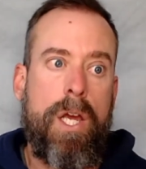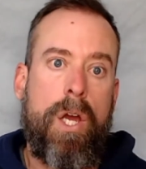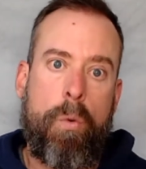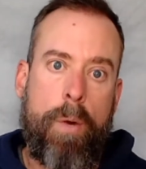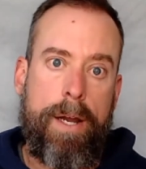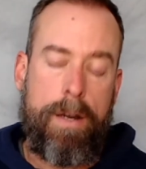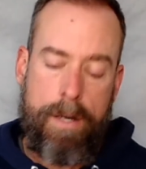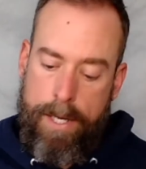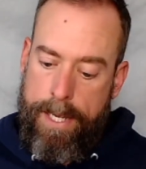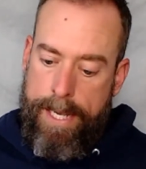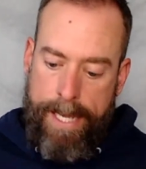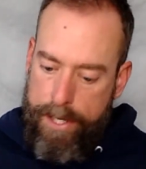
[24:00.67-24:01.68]
where
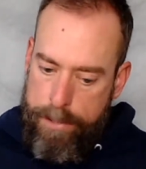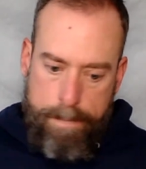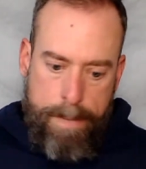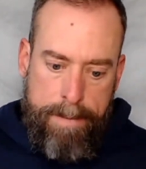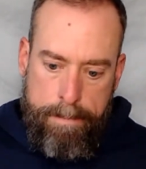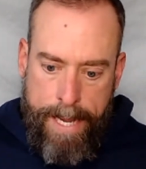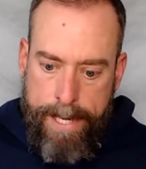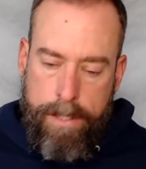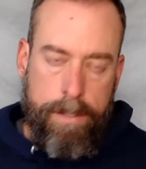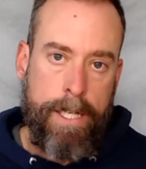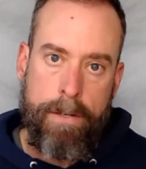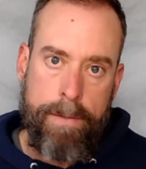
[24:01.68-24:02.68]
it has been made
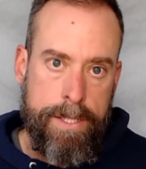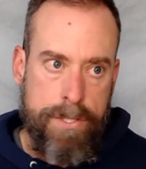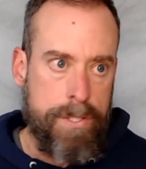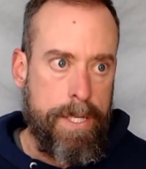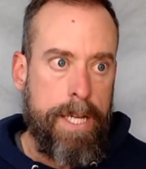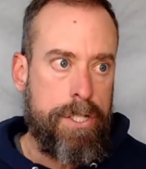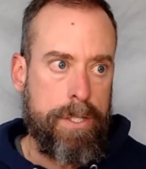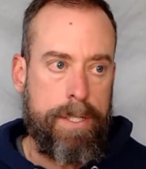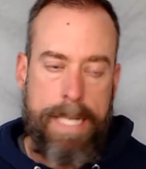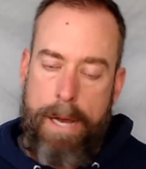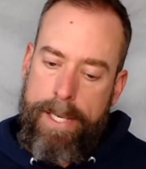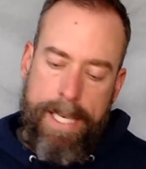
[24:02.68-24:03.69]
clear in this nation?
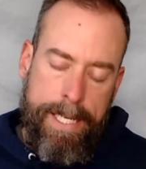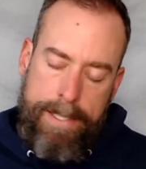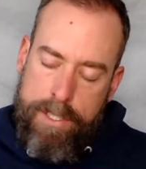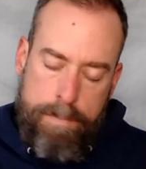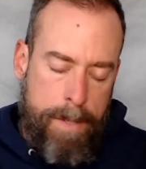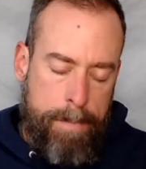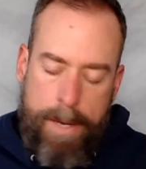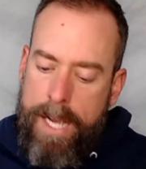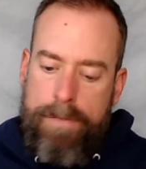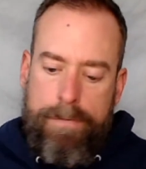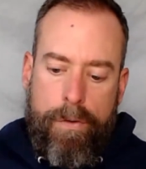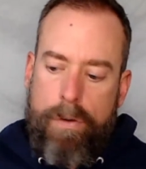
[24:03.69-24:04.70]
Now, again, let's be
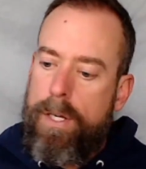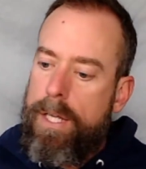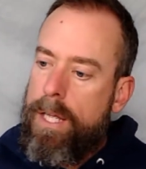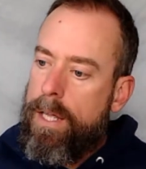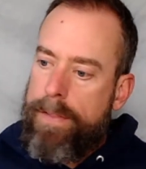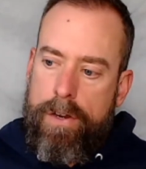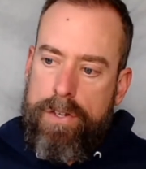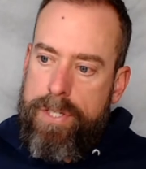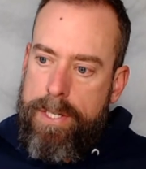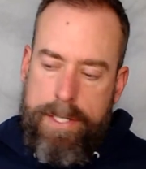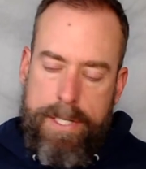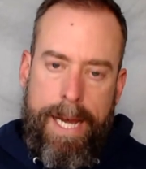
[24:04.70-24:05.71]
mindful there is an
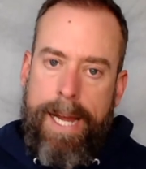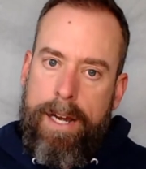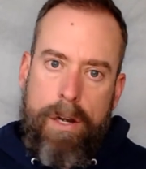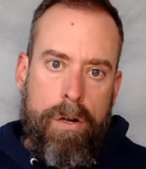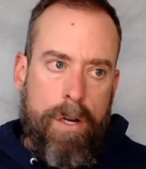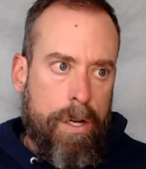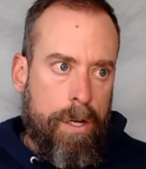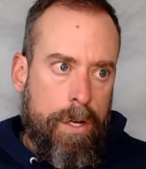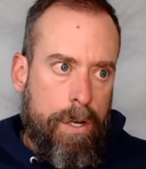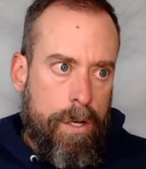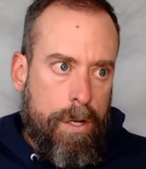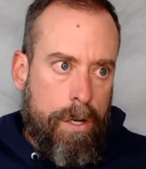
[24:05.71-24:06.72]
entire
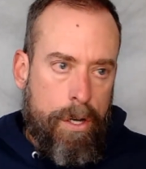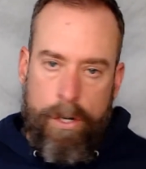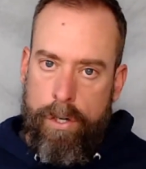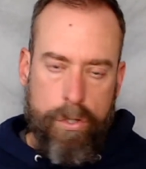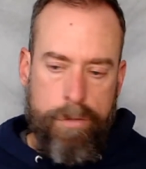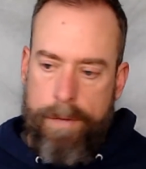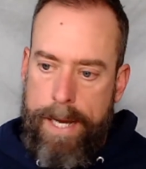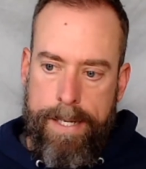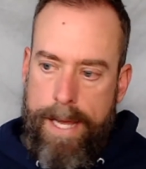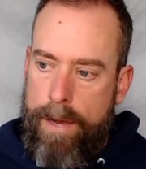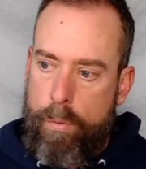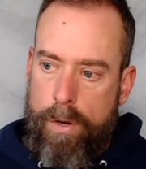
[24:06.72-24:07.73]
earth right
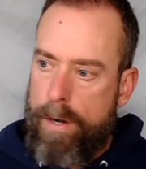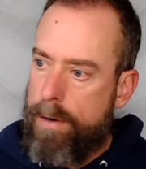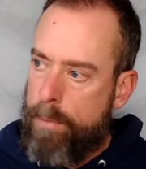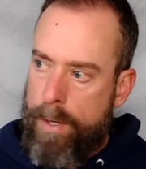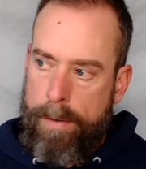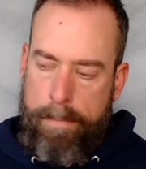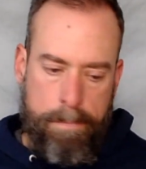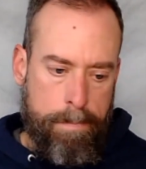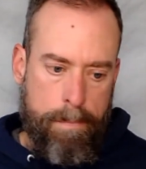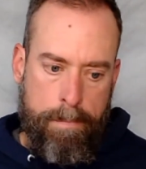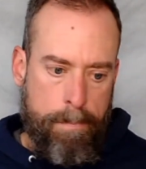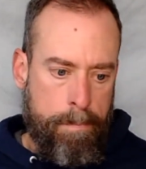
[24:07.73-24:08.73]
now where, where
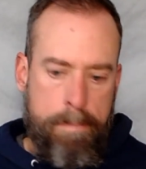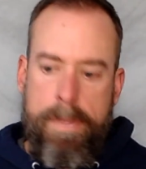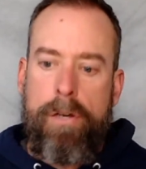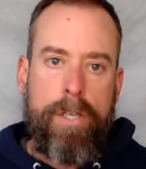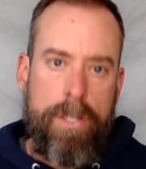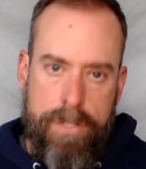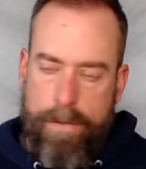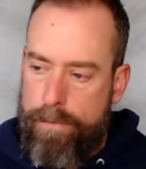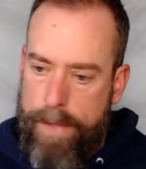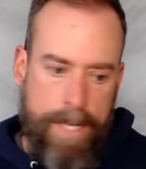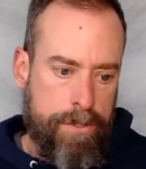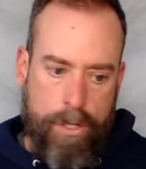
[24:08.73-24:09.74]
millions of
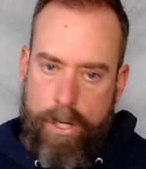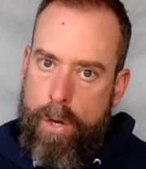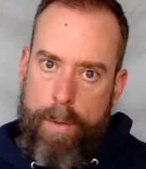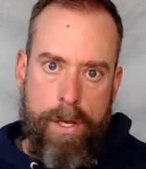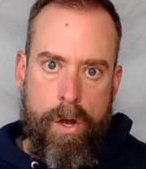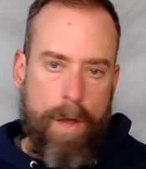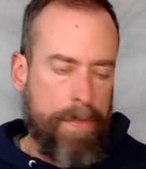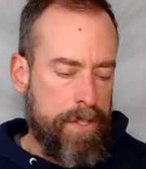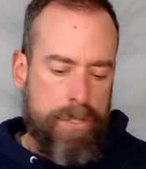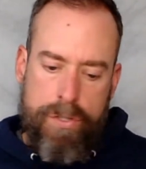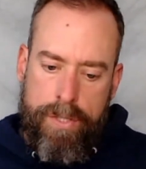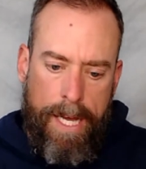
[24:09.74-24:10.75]
things are going on. This
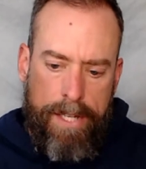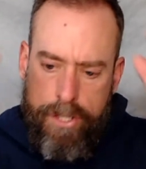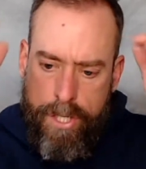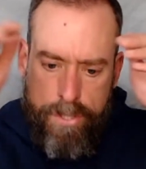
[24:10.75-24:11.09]
is not just